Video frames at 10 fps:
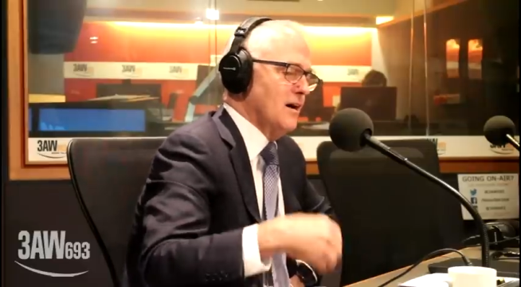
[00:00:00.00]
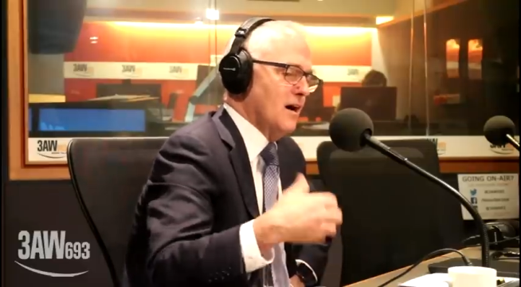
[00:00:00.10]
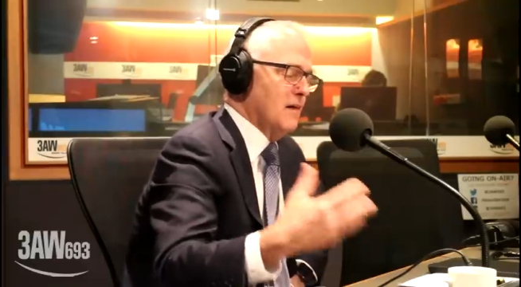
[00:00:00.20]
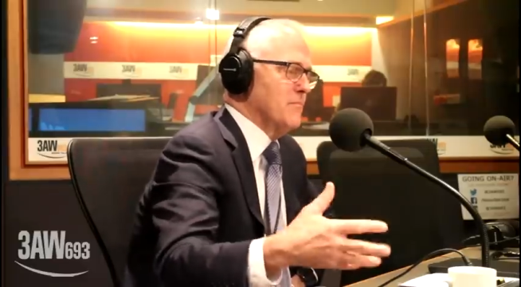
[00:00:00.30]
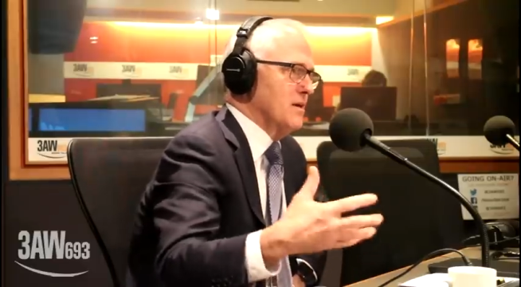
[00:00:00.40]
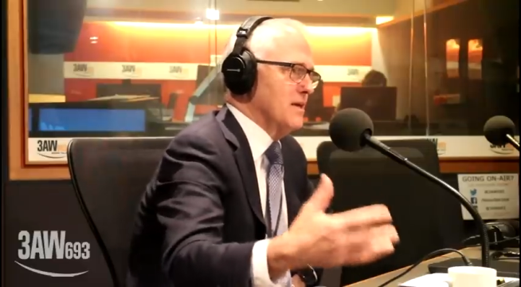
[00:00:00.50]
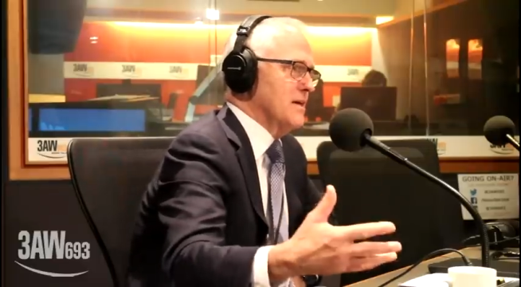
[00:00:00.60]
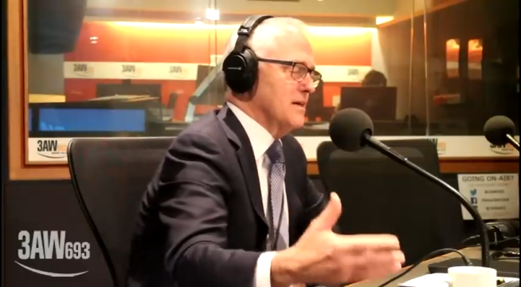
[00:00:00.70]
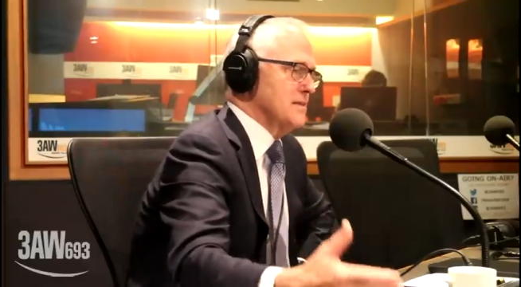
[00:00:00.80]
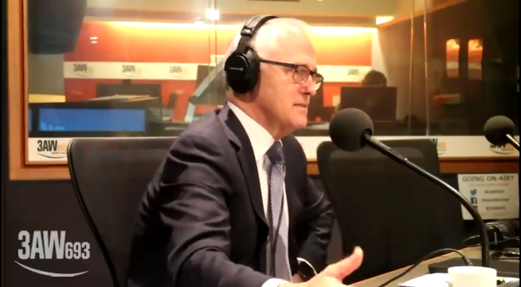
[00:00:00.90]
"I'm only
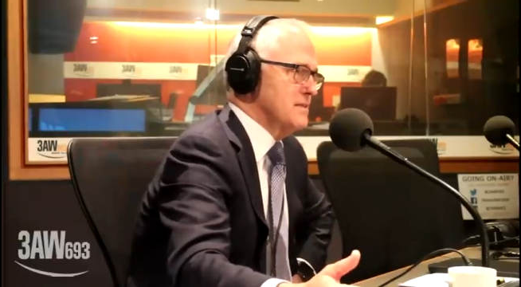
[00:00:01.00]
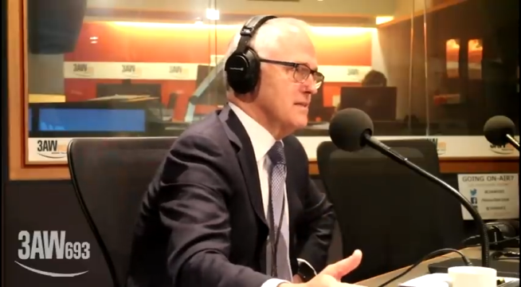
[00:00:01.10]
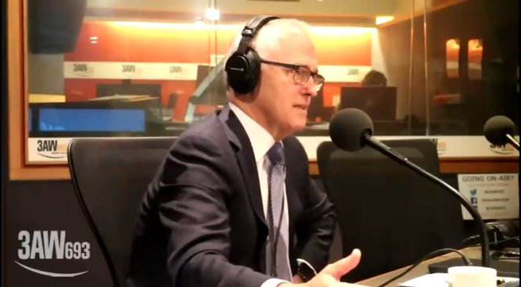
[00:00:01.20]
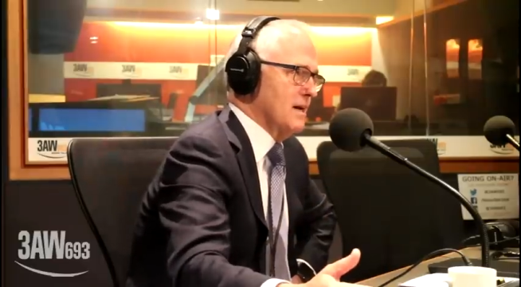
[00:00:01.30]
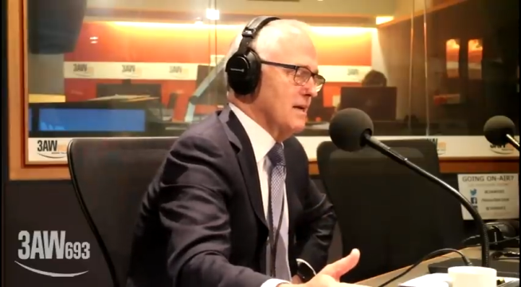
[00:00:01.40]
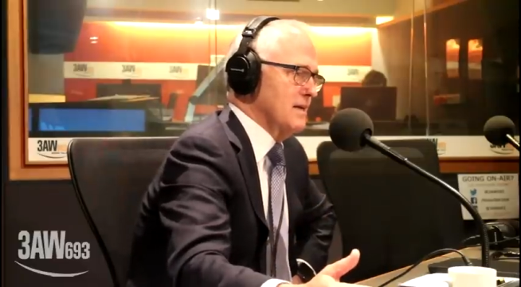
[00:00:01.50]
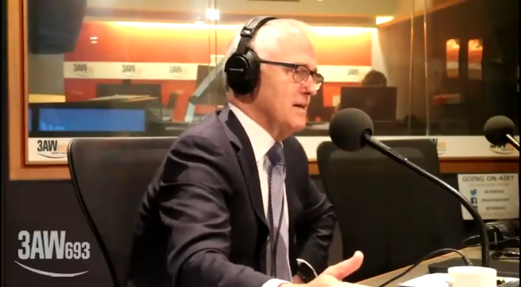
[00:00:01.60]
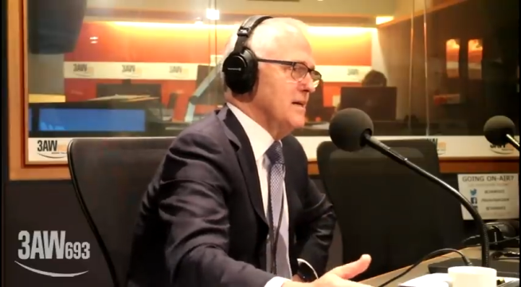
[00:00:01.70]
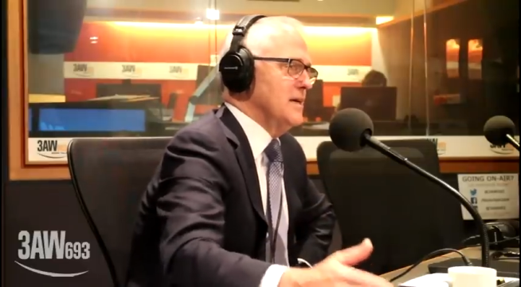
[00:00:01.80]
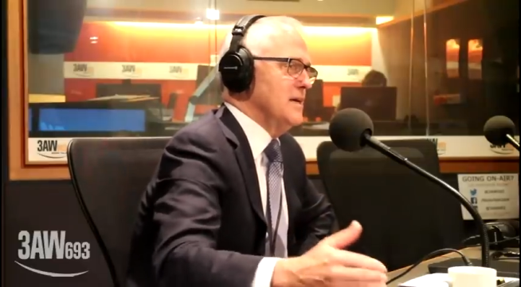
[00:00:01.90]
going to consider that
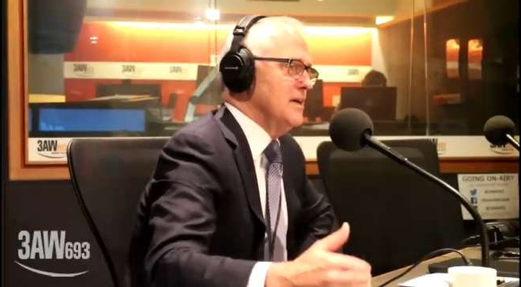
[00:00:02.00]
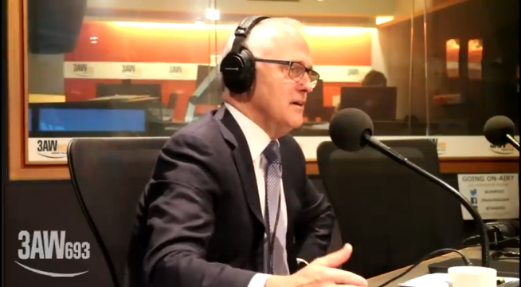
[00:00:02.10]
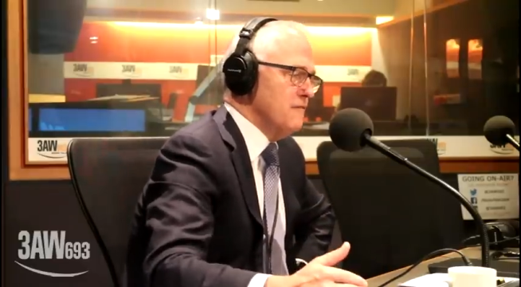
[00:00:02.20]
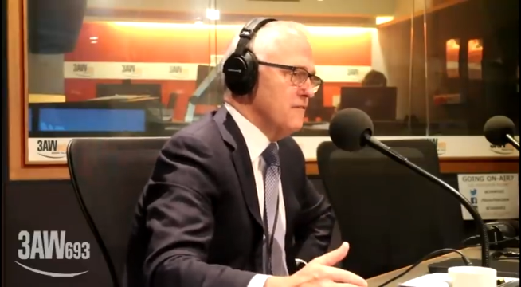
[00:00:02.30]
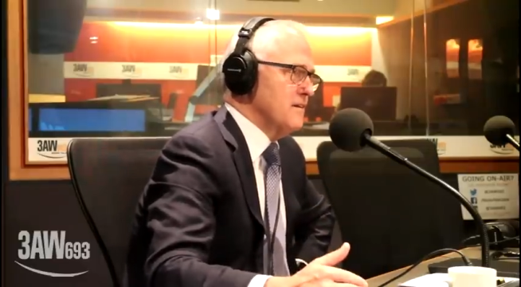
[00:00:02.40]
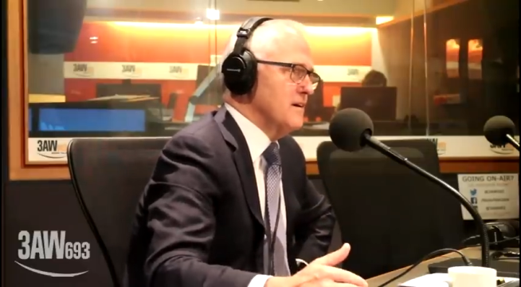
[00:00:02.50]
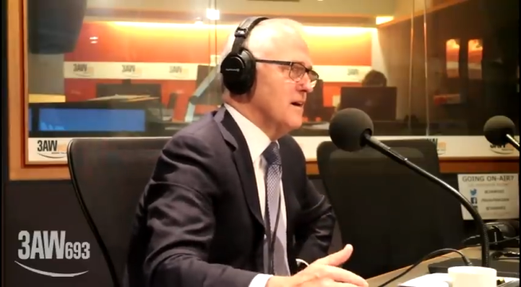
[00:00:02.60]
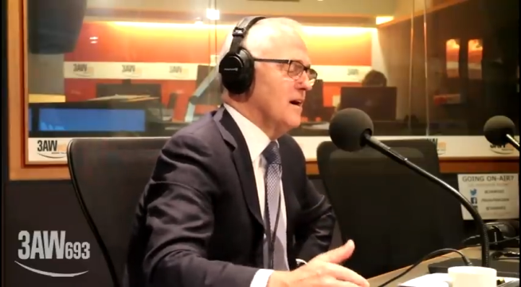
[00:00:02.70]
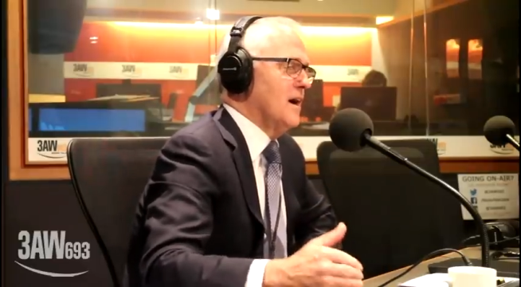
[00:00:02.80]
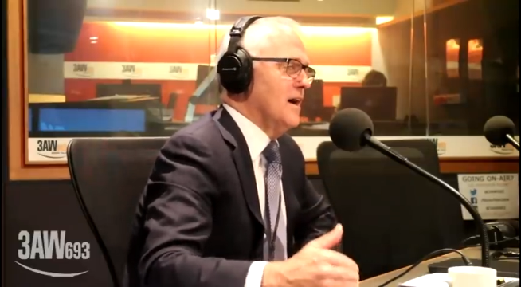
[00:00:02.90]
if
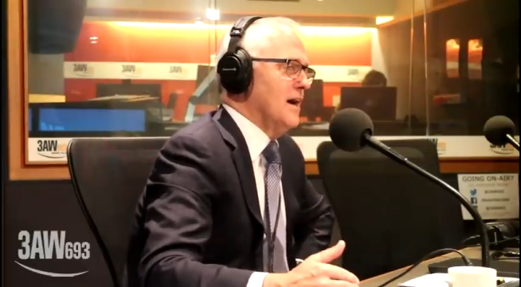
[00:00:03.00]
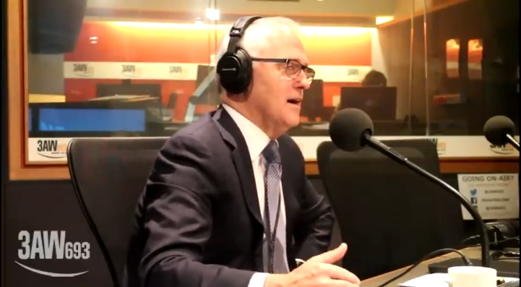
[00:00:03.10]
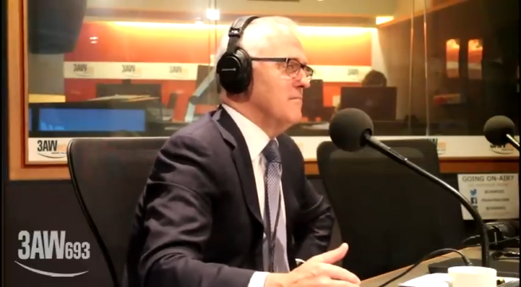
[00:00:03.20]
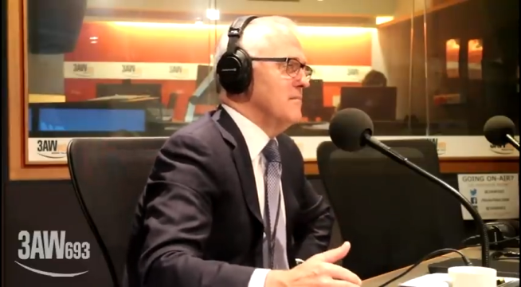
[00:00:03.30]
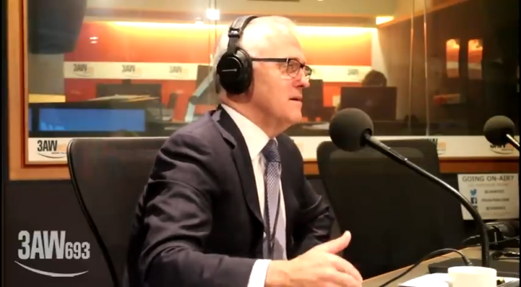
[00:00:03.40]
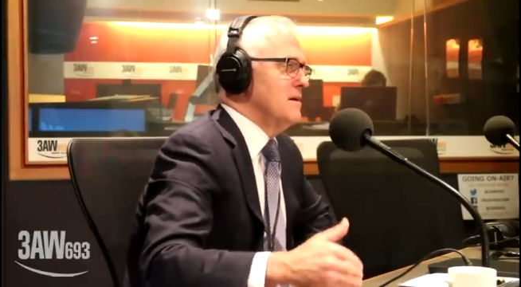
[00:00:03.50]
I am